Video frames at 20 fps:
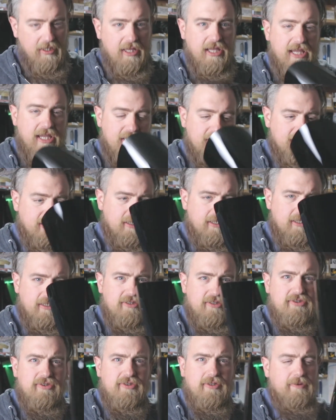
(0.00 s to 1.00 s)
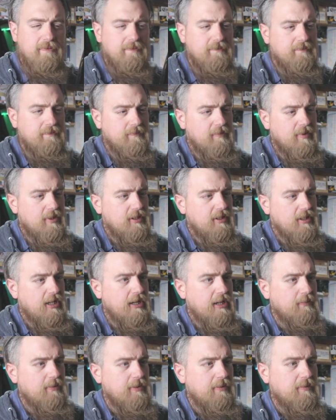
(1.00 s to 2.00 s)
handguards.
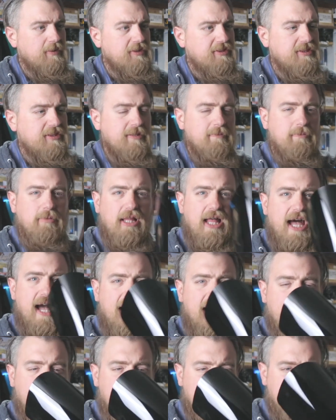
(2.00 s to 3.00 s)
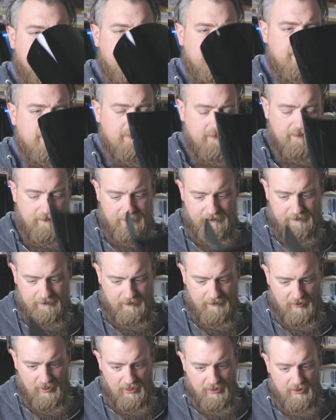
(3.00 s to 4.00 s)
I went with the black.
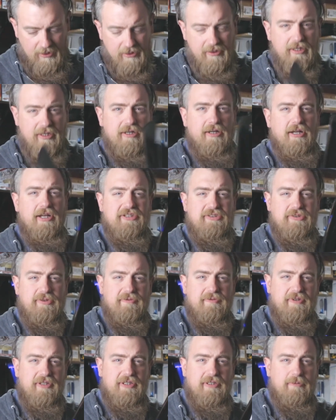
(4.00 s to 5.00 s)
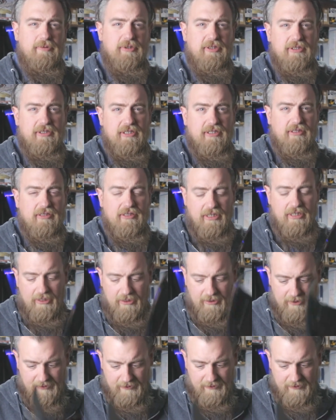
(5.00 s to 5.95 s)
They're also available in clear.